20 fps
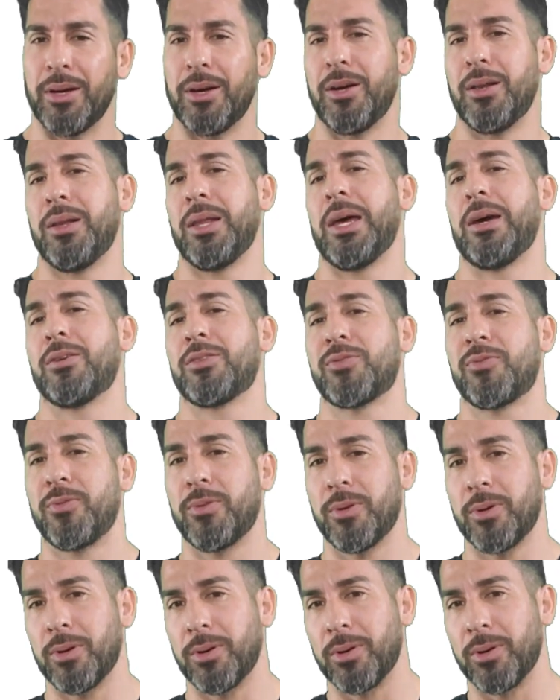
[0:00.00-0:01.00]
allows
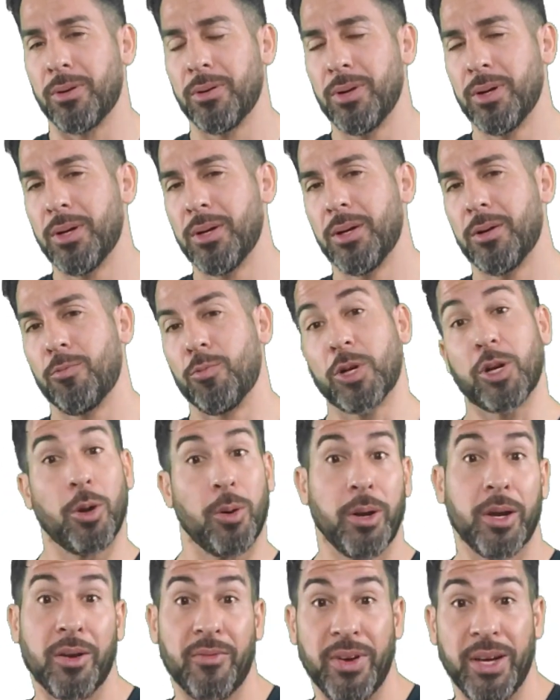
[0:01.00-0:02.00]
for
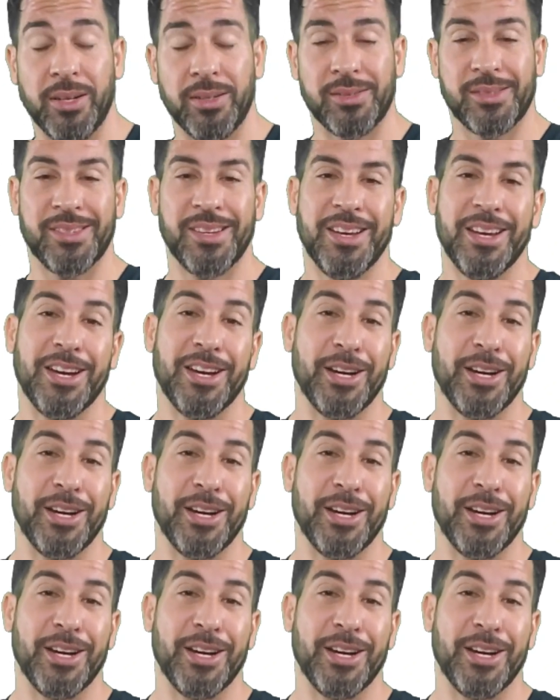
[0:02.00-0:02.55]
recurring events